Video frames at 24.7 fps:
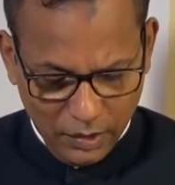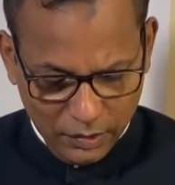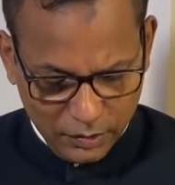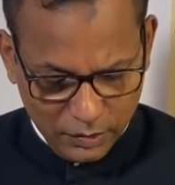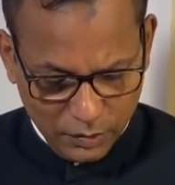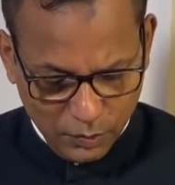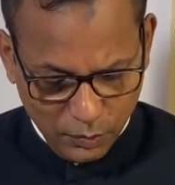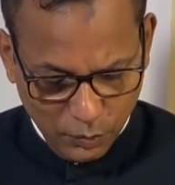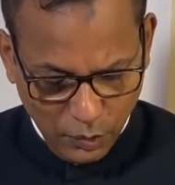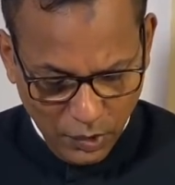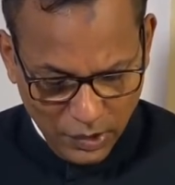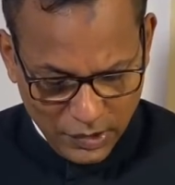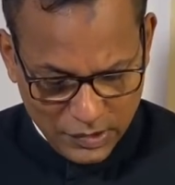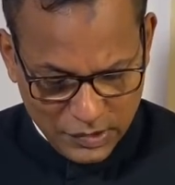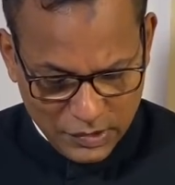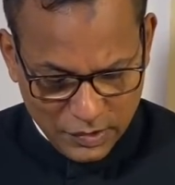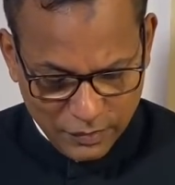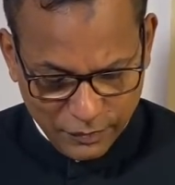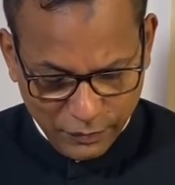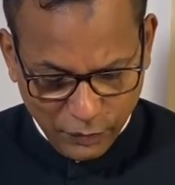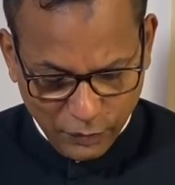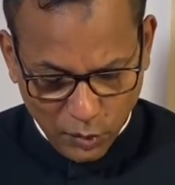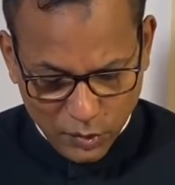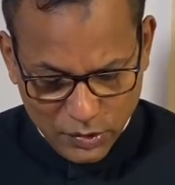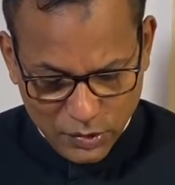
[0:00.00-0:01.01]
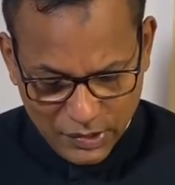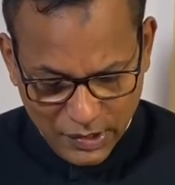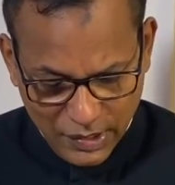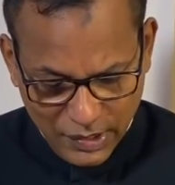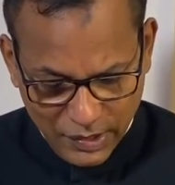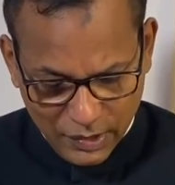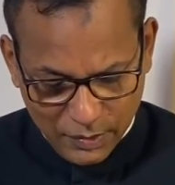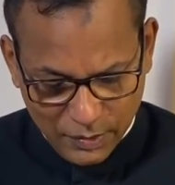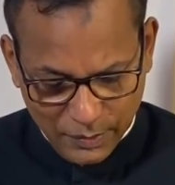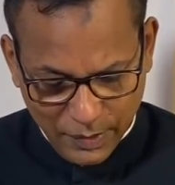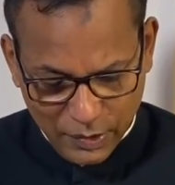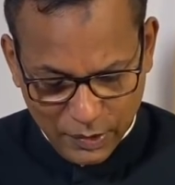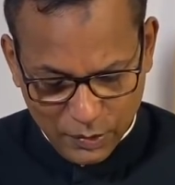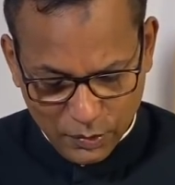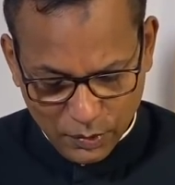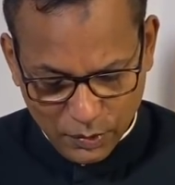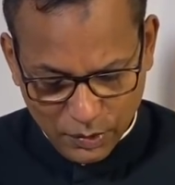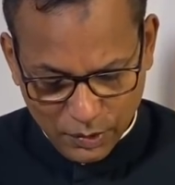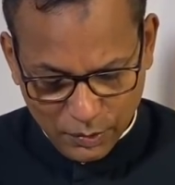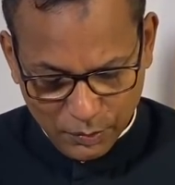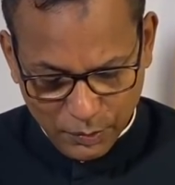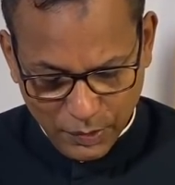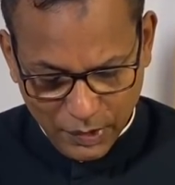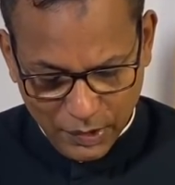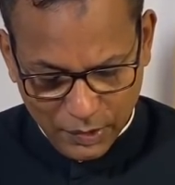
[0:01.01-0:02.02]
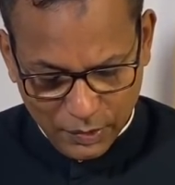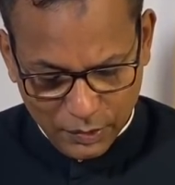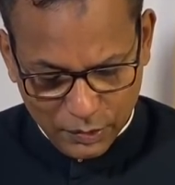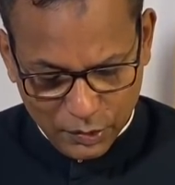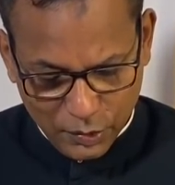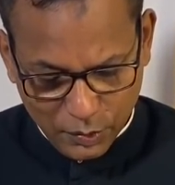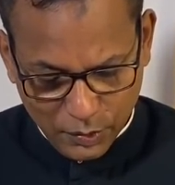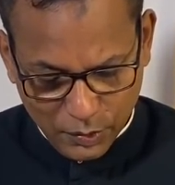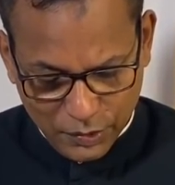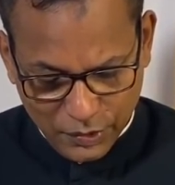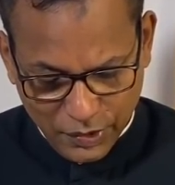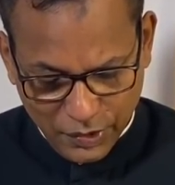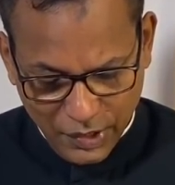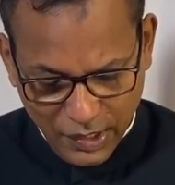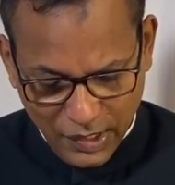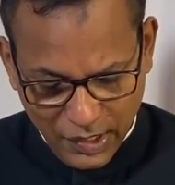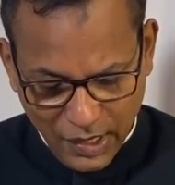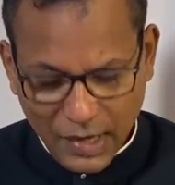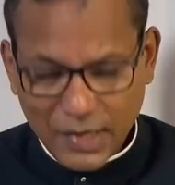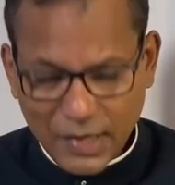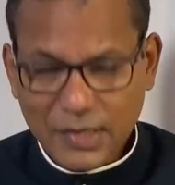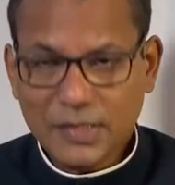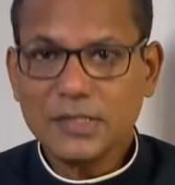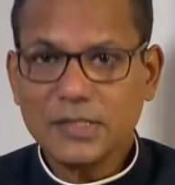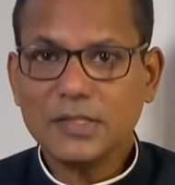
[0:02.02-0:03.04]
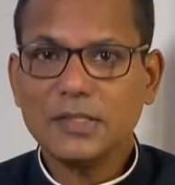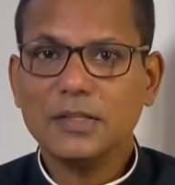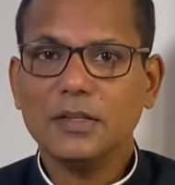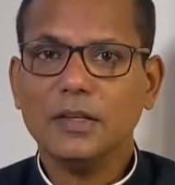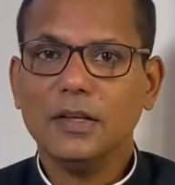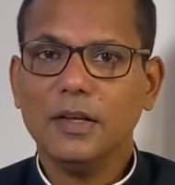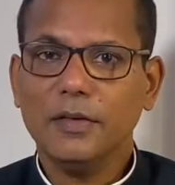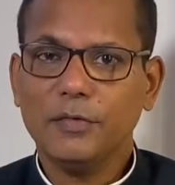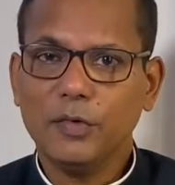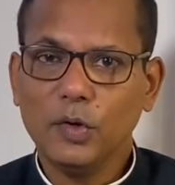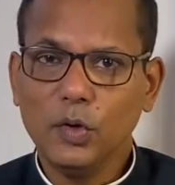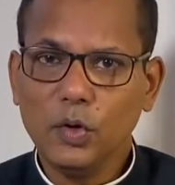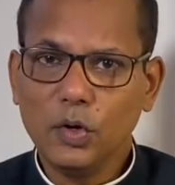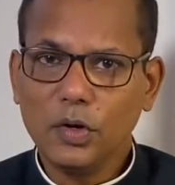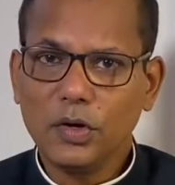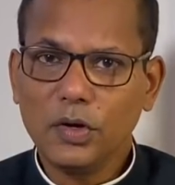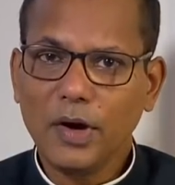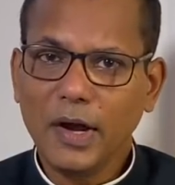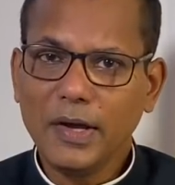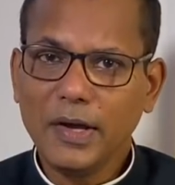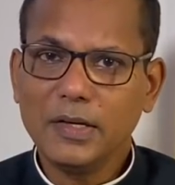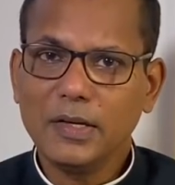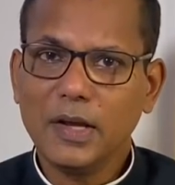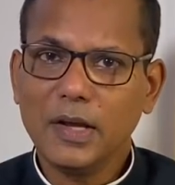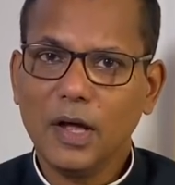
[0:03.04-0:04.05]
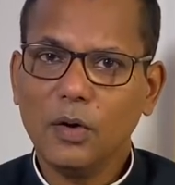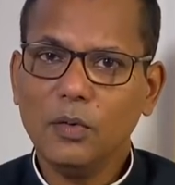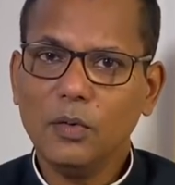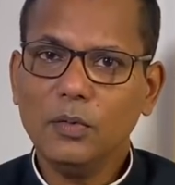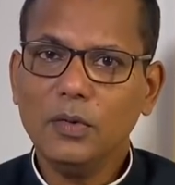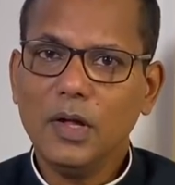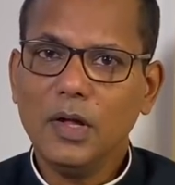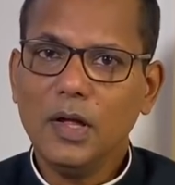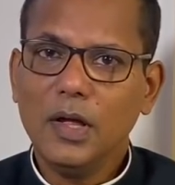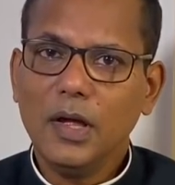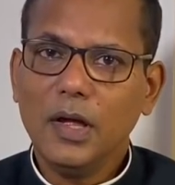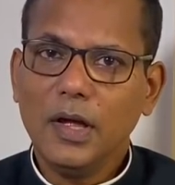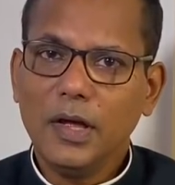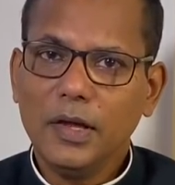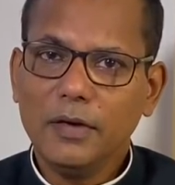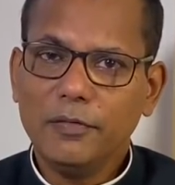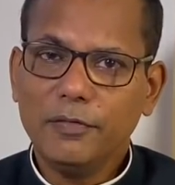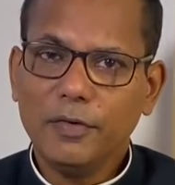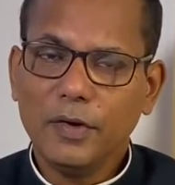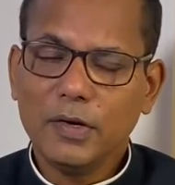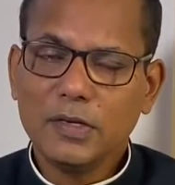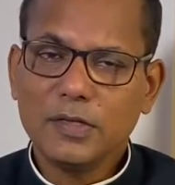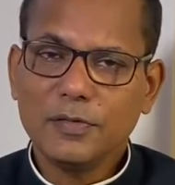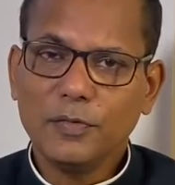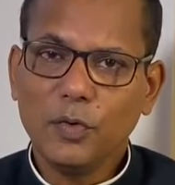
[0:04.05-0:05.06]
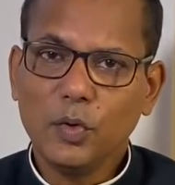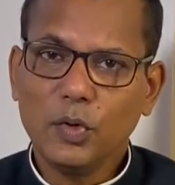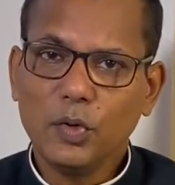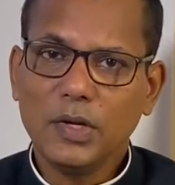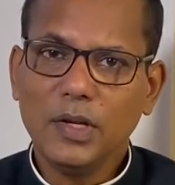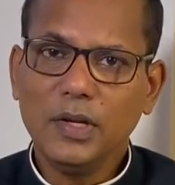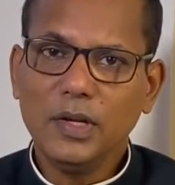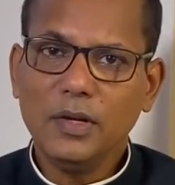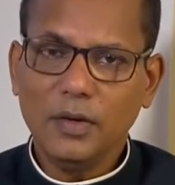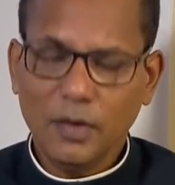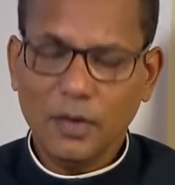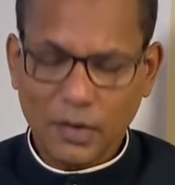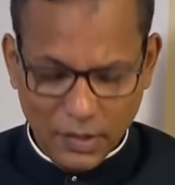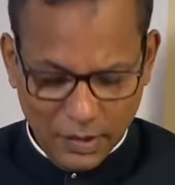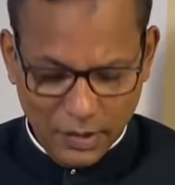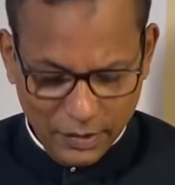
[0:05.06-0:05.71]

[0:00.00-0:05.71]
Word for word: verse 14, when you will you will realize, if you look right now in verse 14,